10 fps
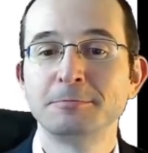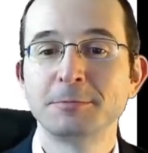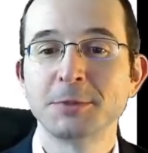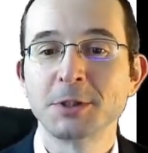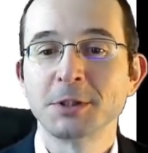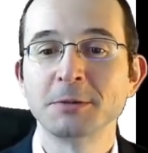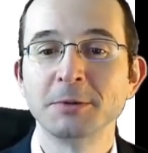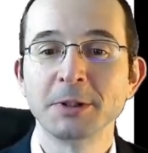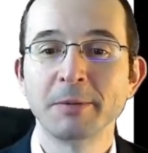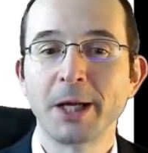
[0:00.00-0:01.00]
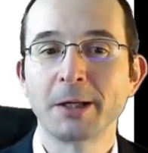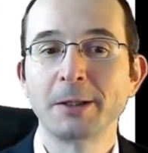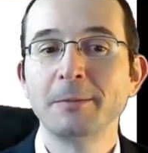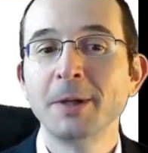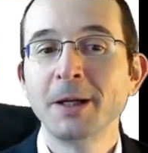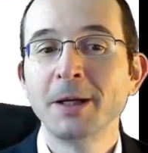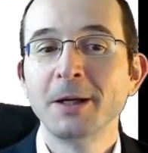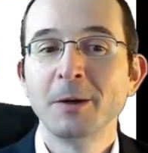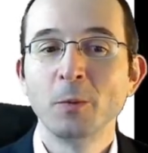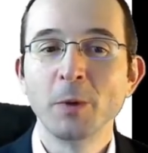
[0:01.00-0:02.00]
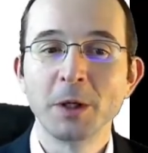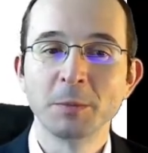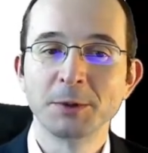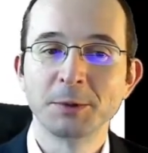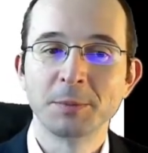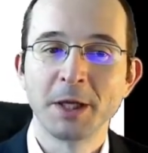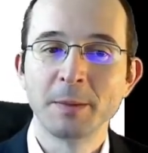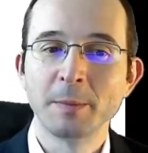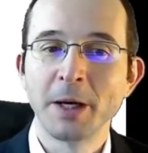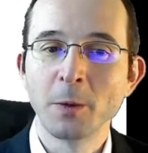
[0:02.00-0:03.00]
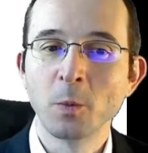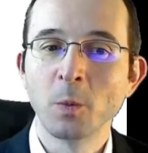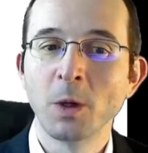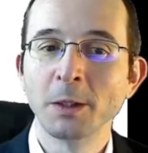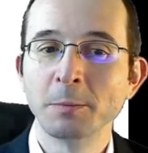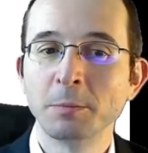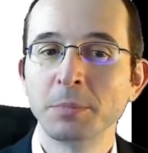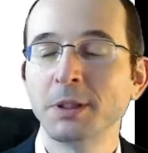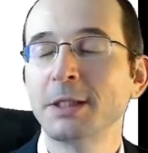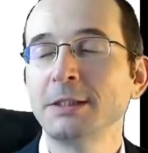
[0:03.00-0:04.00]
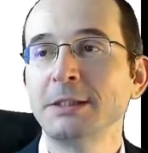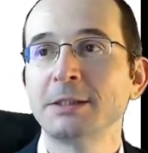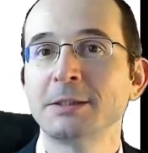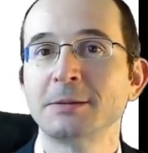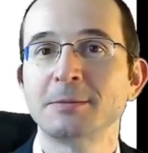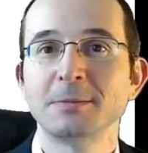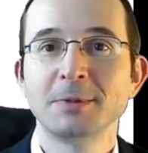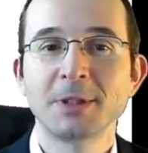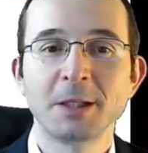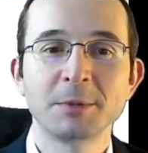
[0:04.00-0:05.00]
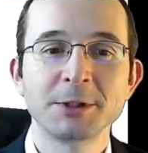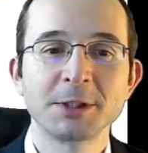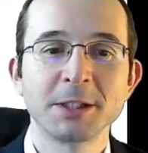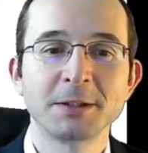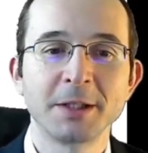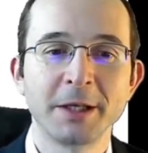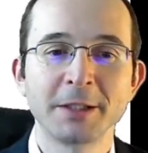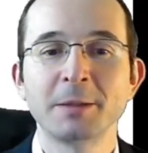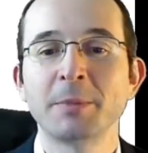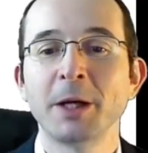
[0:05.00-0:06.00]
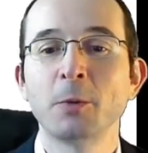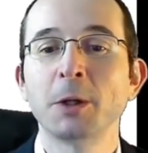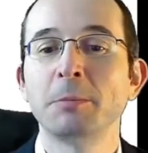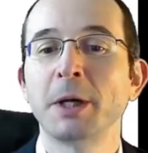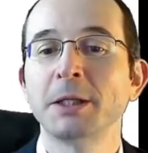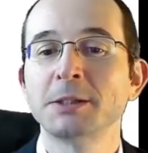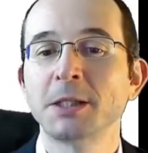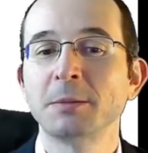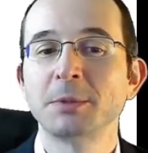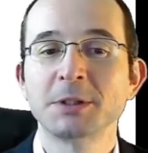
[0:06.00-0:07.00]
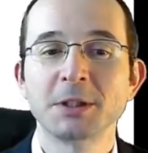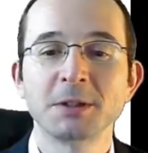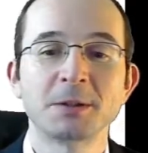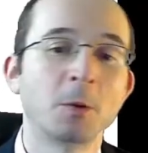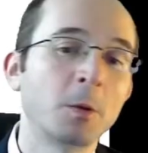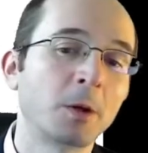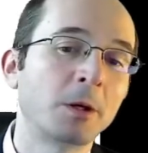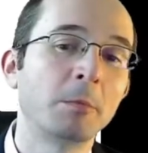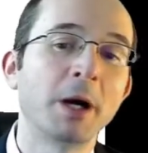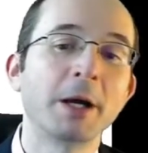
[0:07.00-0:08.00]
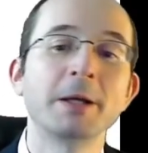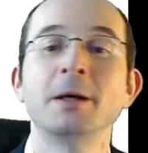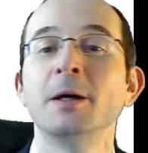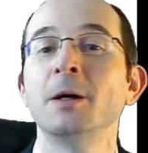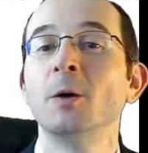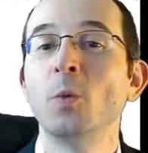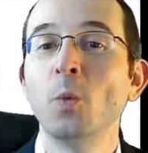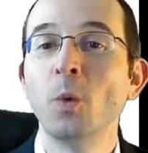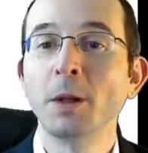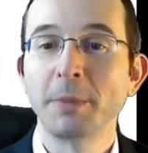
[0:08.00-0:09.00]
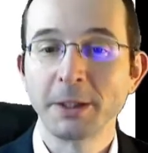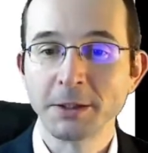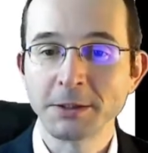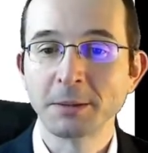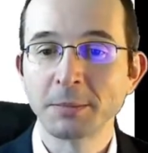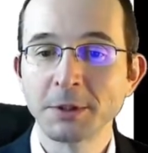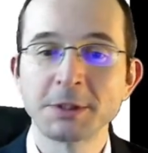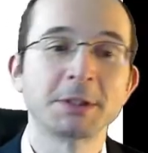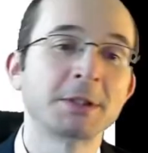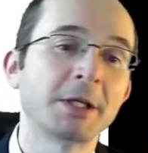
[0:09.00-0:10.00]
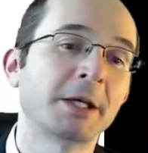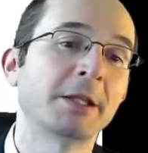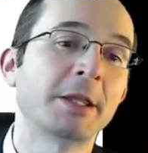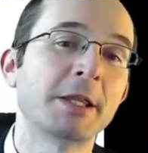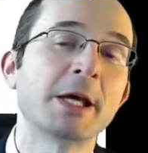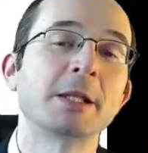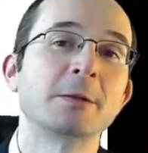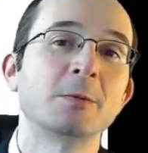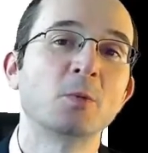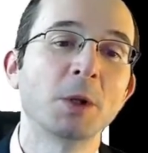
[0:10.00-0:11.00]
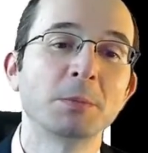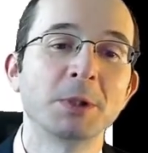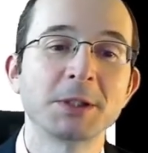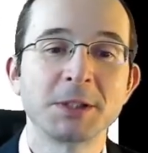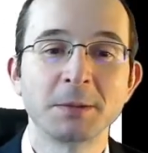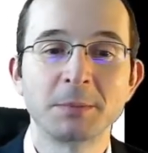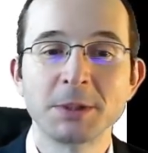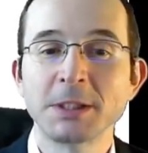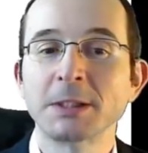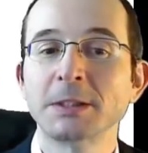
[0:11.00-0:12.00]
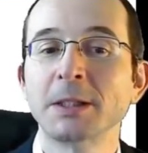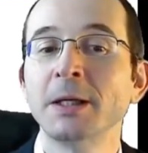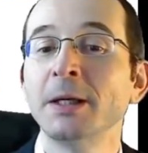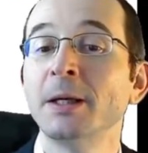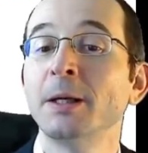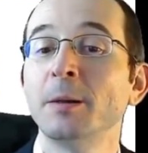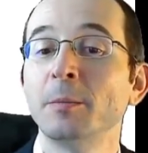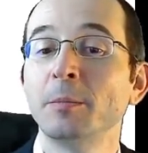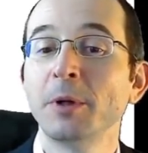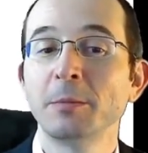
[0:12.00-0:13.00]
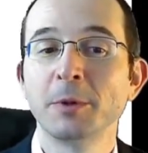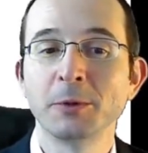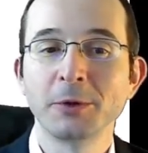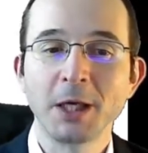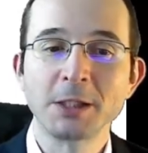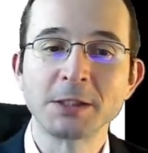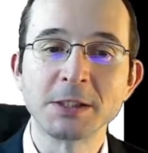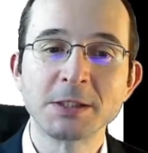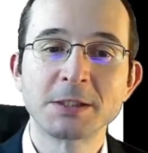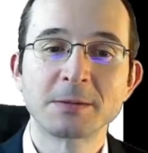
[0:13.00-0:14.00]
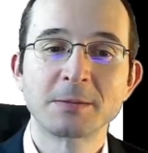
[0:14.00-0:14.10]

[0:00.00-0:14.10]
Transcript: just doesn't really matter. We can multiply by 1 plus 10% and then by 1 minus 10%, or by 1 minus 10% and then 1 plus 10%. But in both cases,